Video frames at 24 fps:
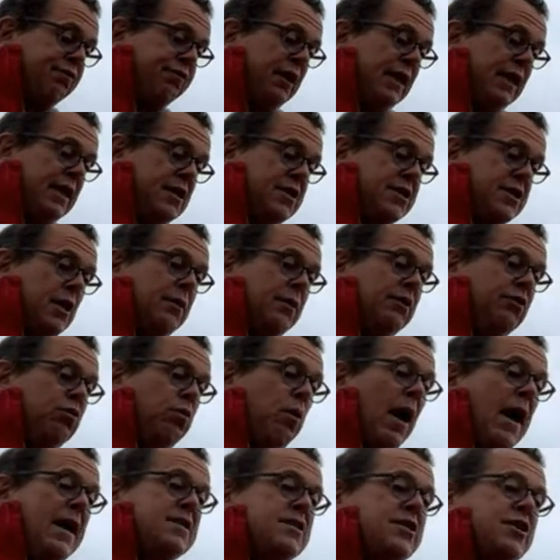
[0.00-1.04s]
feet, so it's
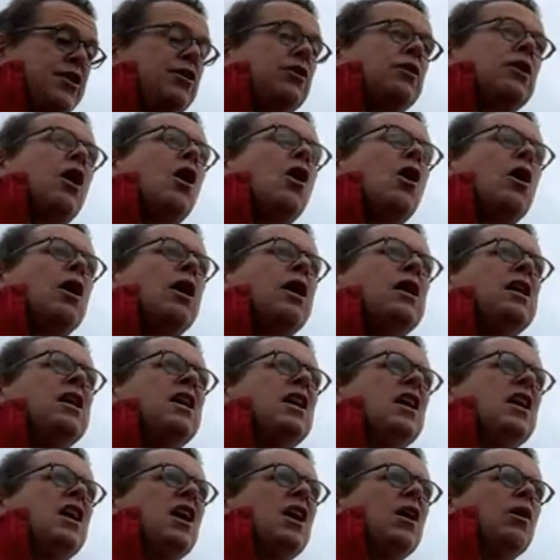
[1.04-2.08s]
way too long.
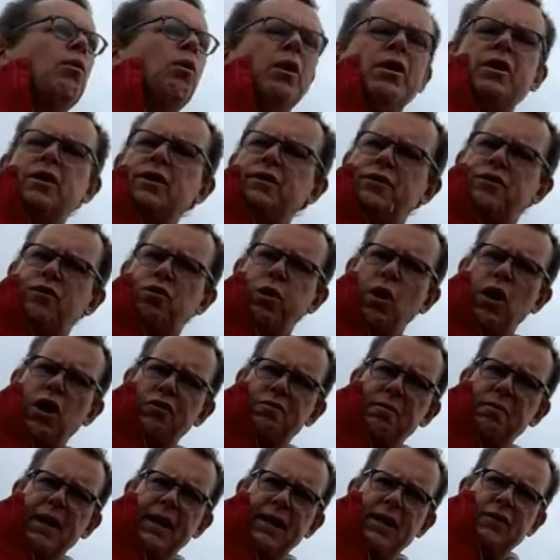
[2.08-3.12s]
What is
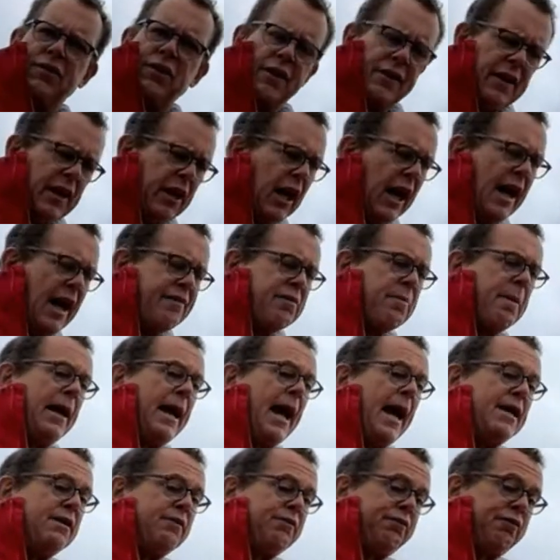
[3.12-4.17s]
12 meters? I think I have about
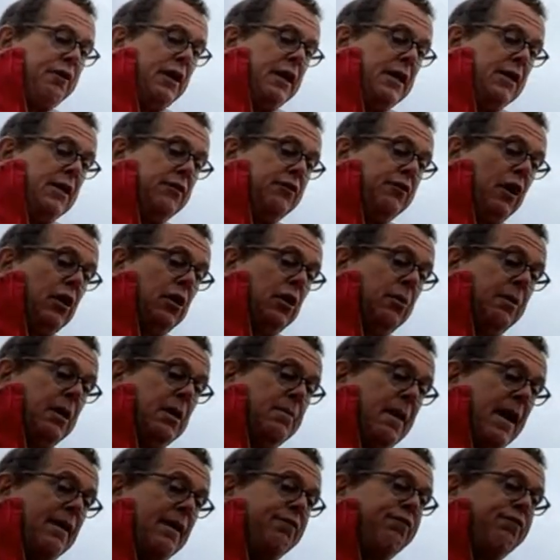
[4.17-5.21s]
8 feet, so it'll be
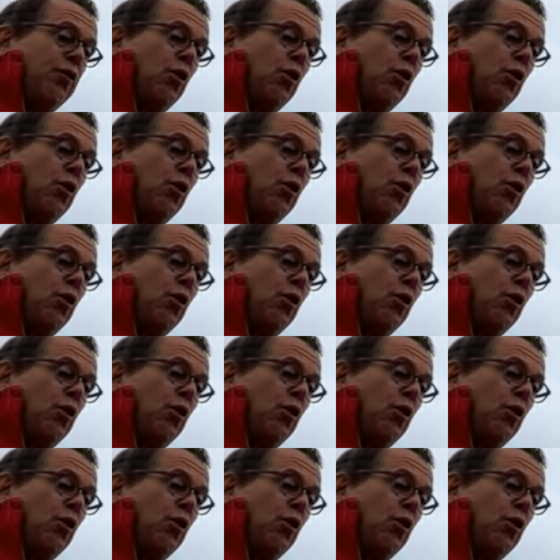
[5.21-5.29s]
about